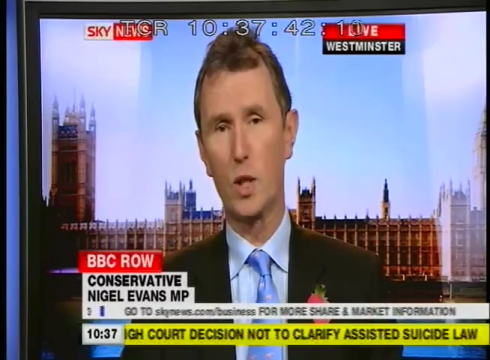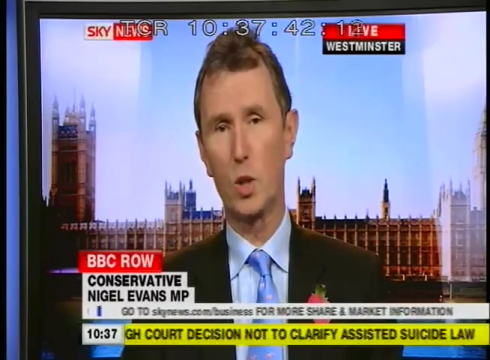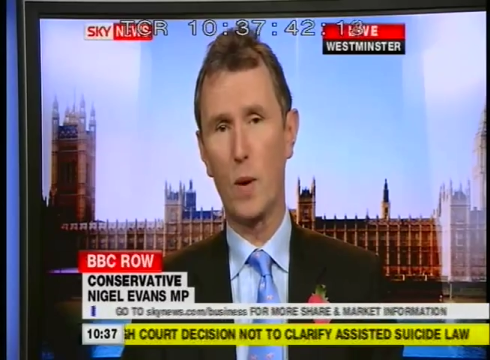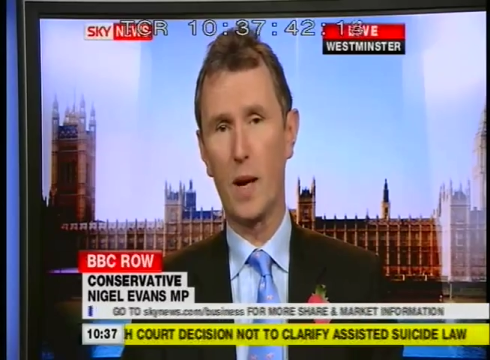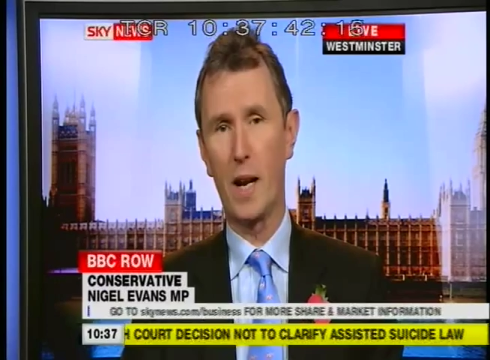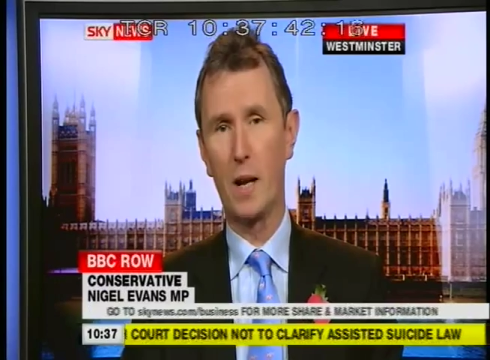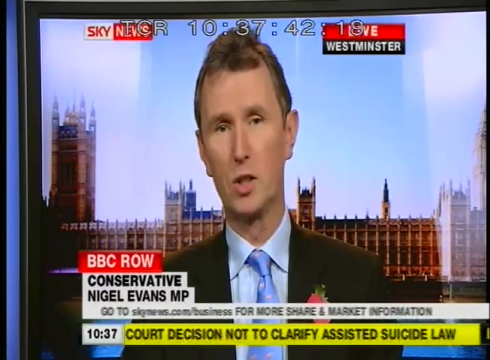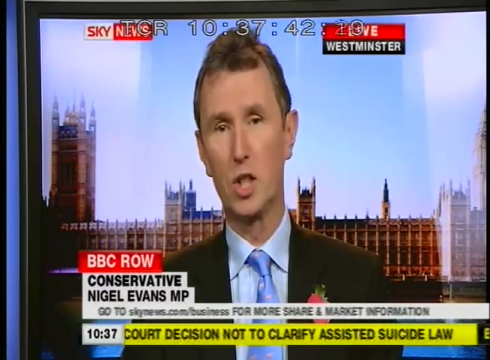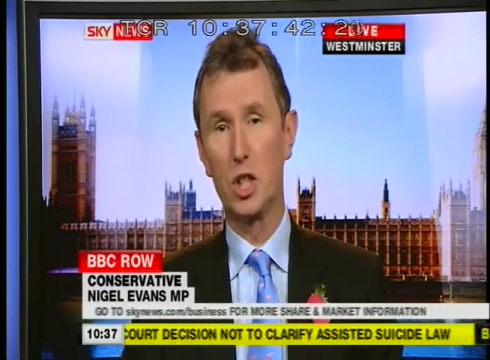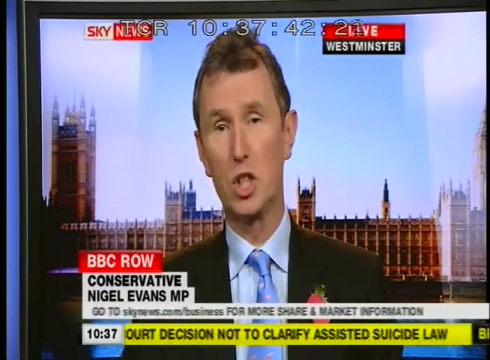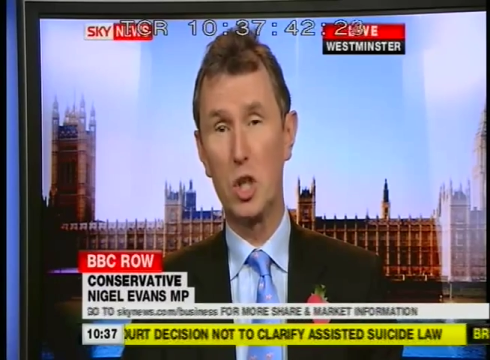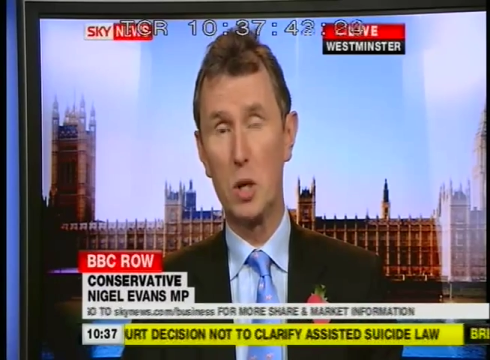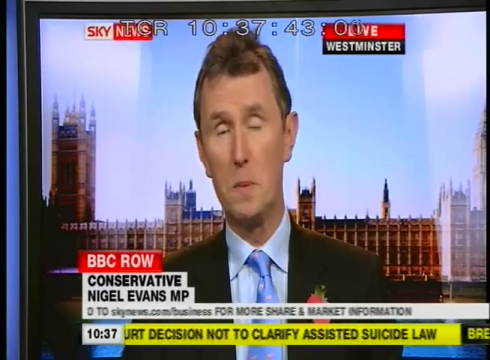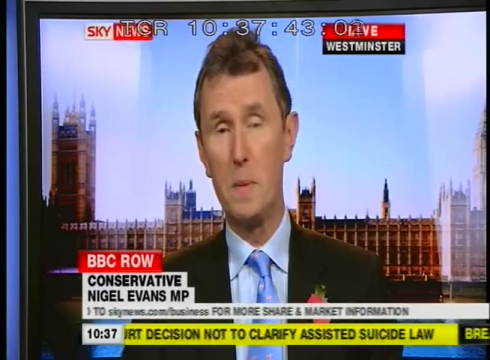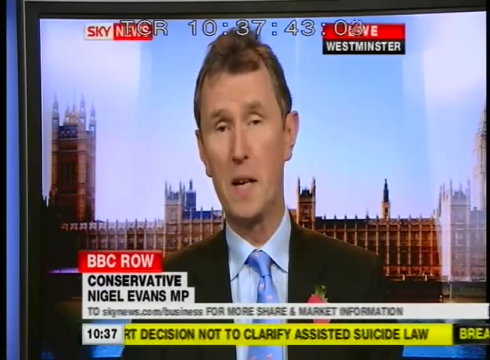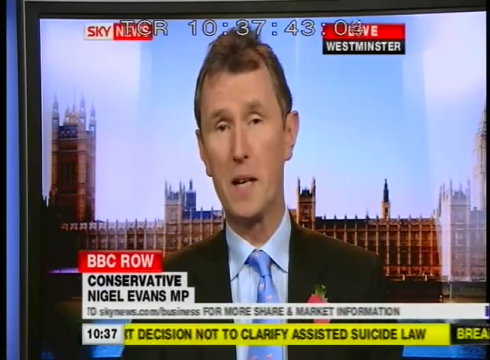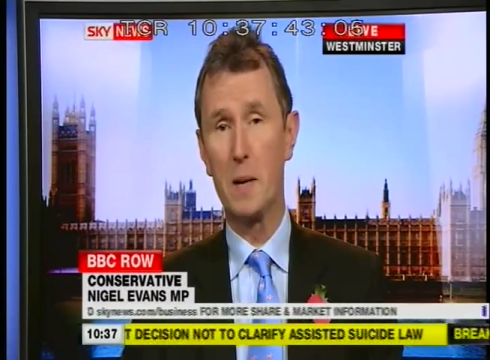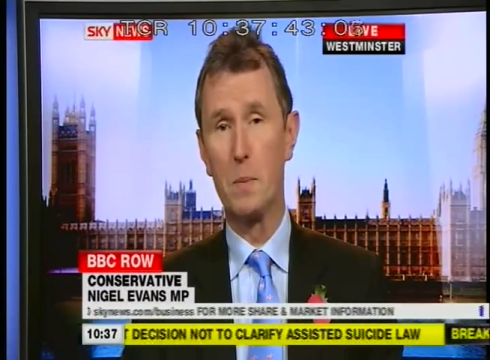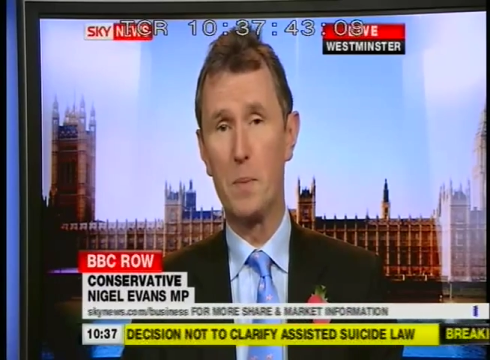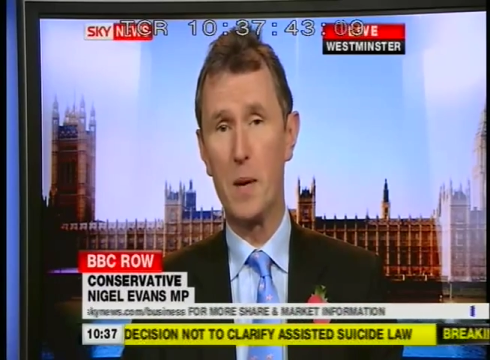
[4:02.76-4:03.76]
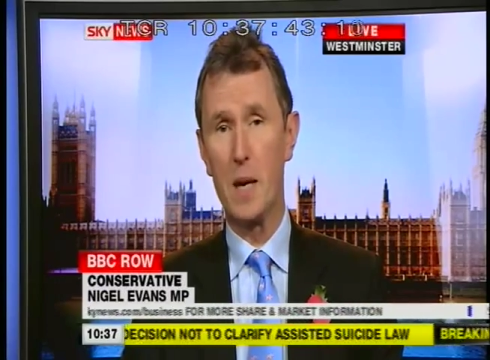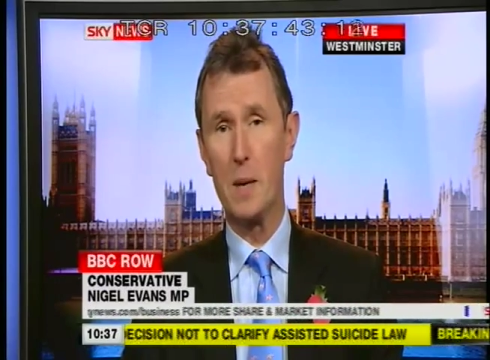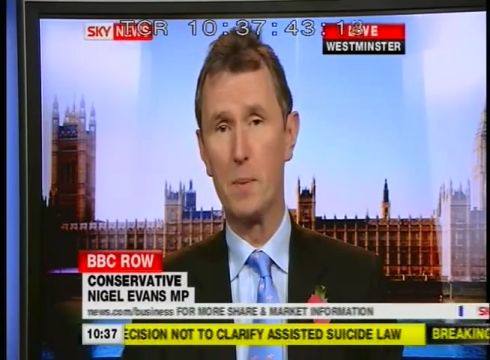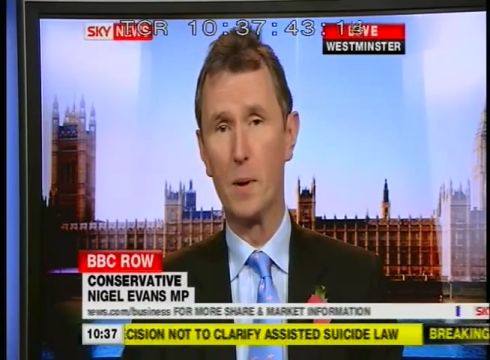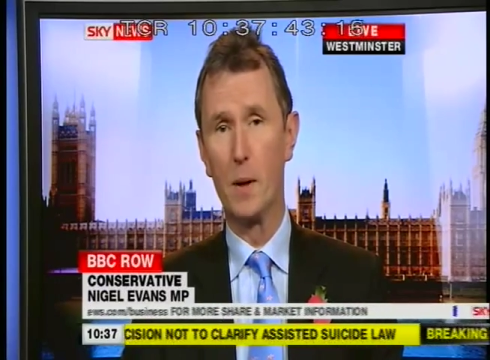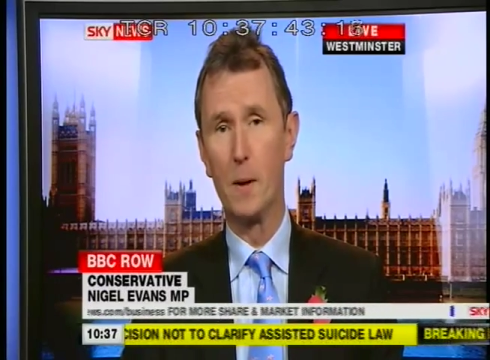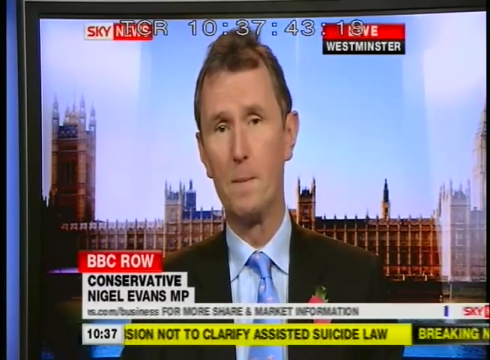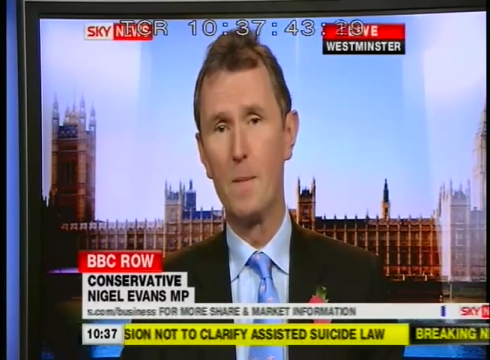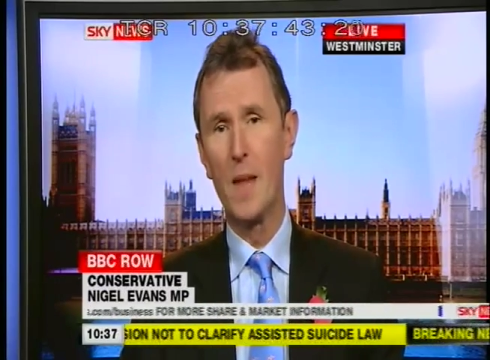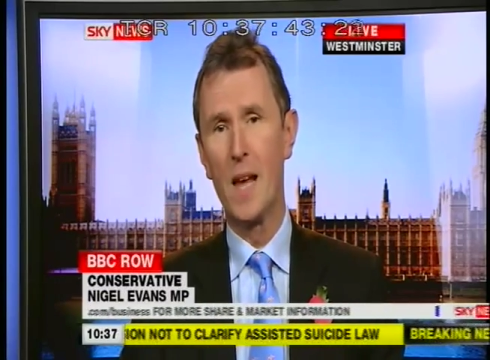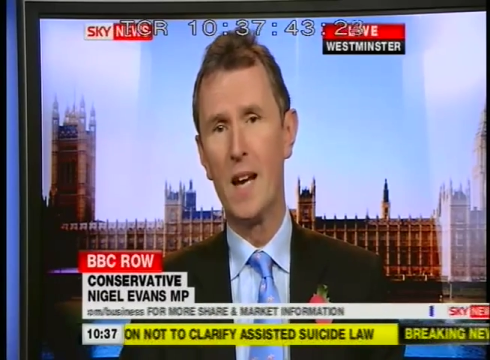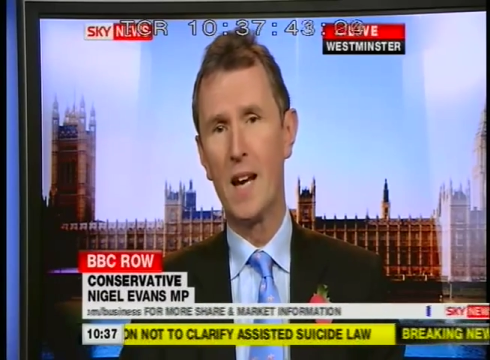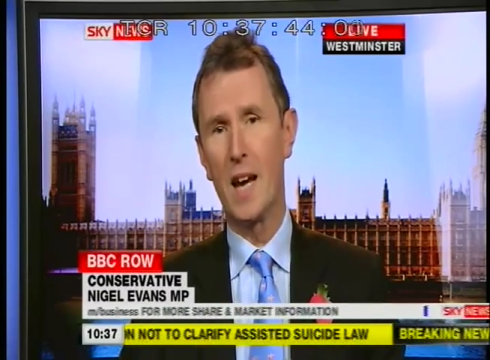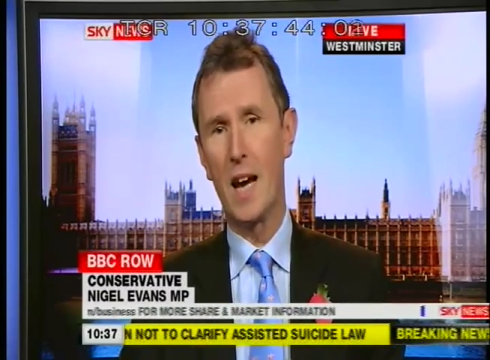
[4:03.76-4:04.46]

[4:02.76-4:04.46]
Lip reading: which went out to 2 million people.